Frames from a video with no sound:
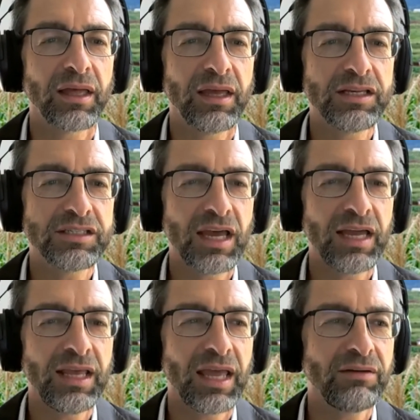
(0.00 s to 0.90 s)
Is there
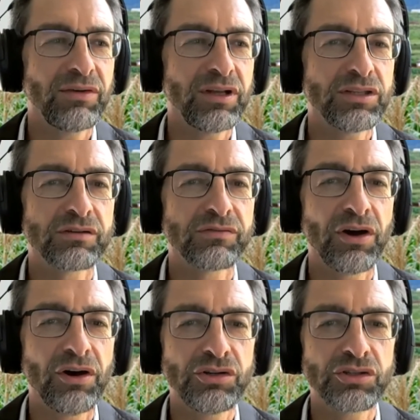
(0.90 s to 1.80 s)
any evidence of
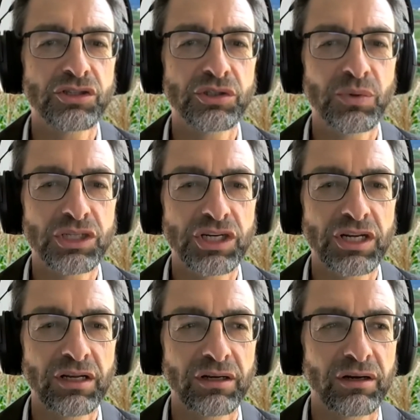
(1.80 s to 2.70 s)
host
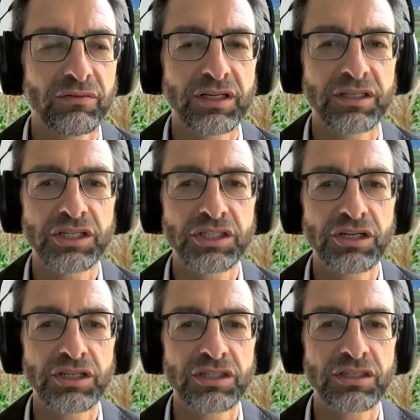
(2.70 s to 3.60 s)
switching of
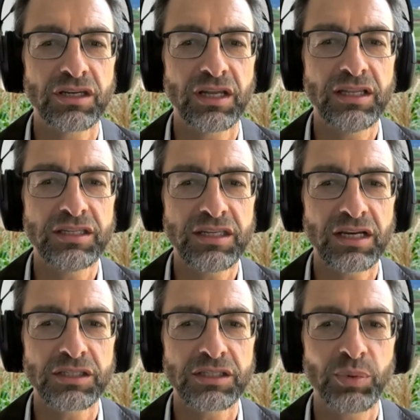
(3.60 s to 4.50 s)
indigenous
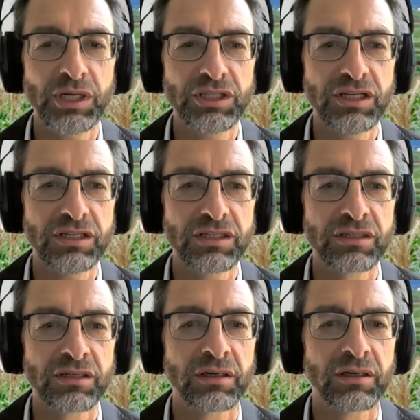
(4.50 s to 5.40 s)
insect species